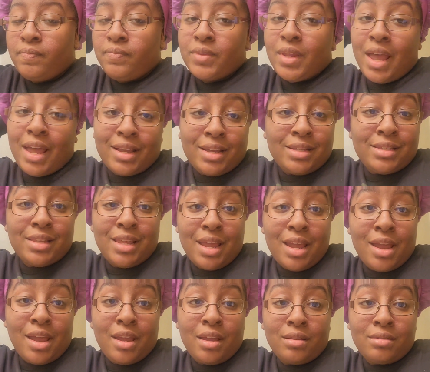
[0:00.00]
I could
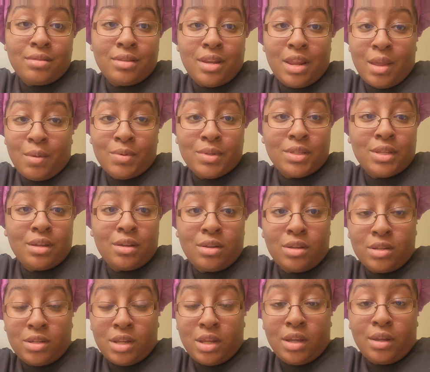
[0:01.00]
say today was a
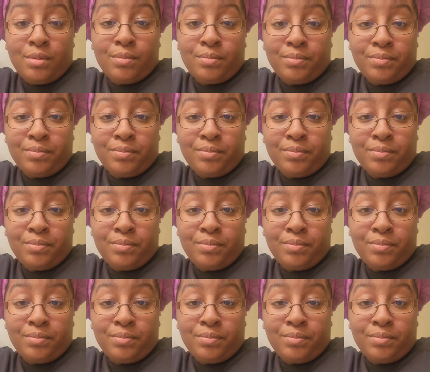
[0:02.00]
good day.